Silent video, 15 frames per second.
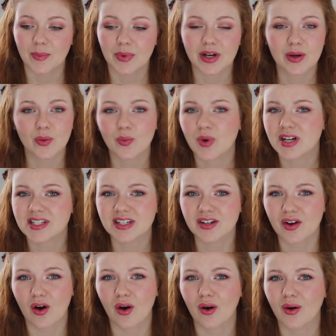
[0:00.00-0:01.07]
but it
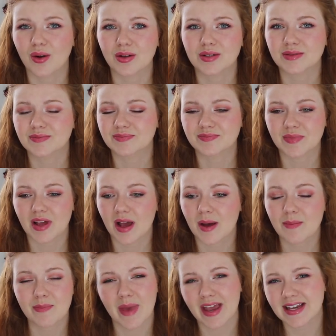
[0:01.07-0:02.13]
wasn't all
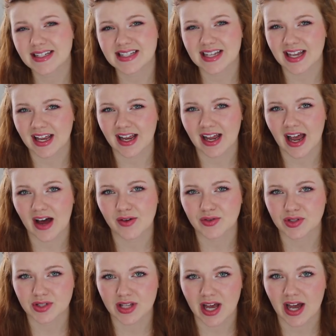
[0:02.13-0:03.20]
amazing
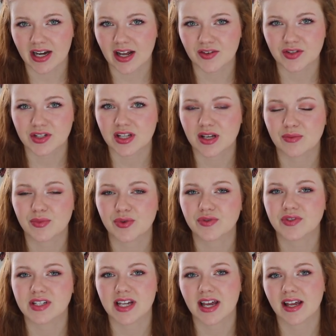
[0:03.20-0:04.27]
after that. After they
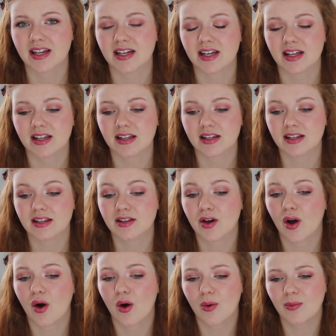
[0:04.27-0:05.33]
moved in,
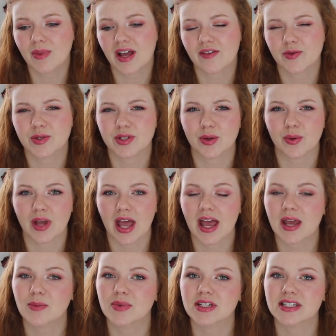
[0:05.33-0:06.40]
the home life was
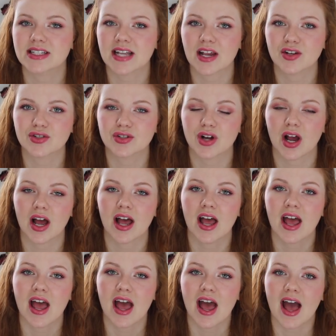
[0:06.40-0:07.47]
okay, but Sandra
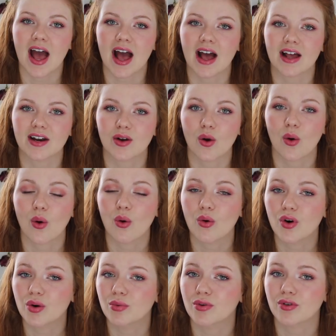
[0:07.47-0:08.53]
had
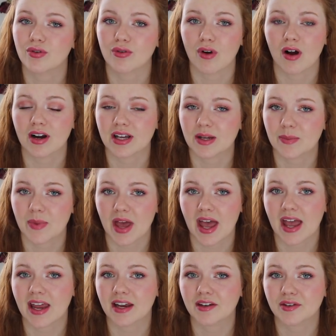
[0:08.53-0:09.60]
horrible chronic
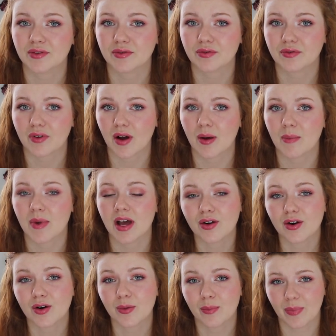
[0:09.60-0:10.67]
pain from
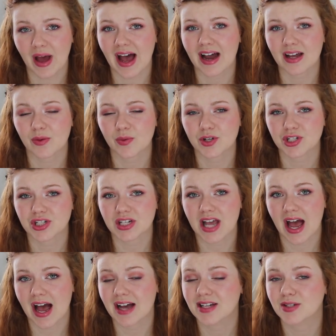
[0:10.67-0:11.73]
her back where she
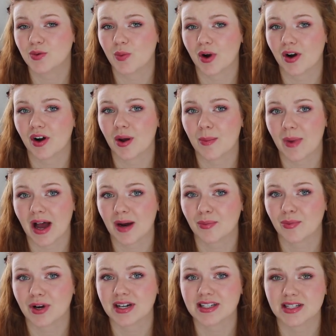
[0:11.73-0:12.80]
had to wear a back
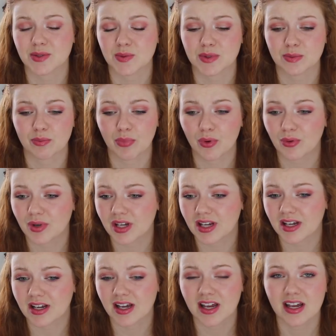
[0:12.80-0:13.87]
brace that was
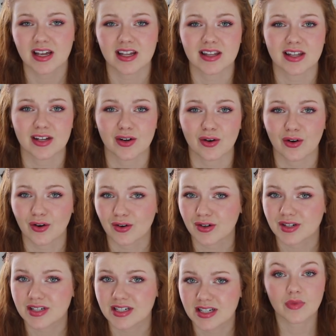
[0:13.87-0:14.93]
bulky, that
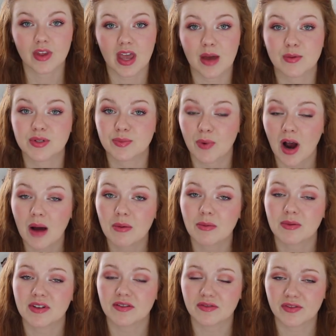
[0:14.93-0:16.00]
hurt and was
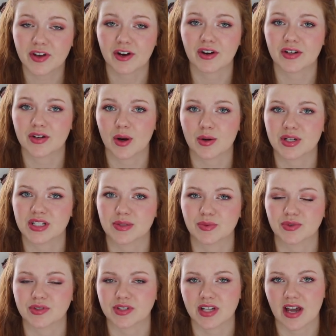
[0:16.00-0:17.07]
probably very
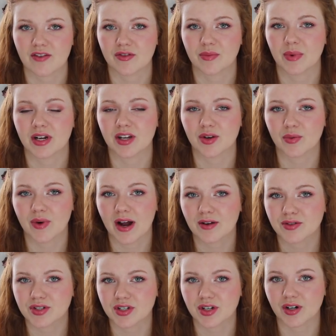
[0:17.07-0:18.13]
noticeable to everybody
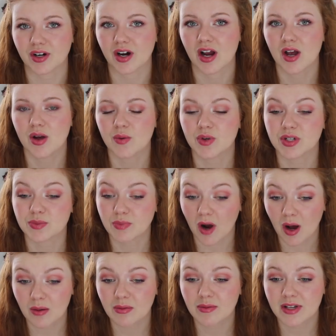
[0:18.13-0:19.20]
around her, which
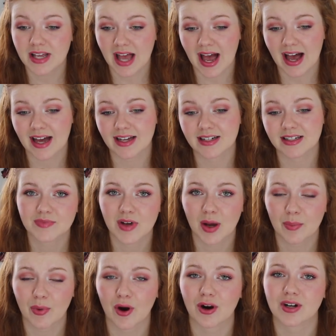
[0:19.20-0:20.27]
probably had
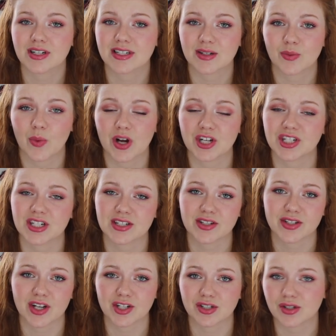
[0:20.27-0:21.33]
a part in why she had
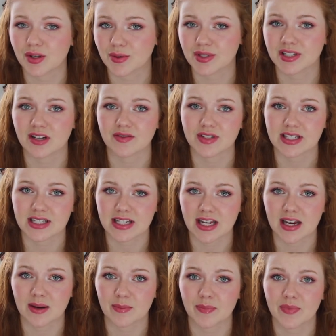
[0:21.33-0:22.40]
such low self
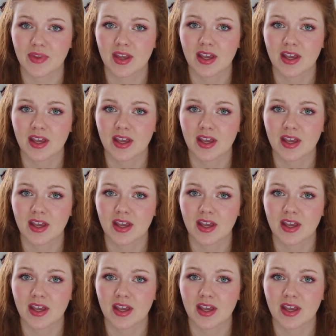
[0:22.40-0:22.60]
esteem.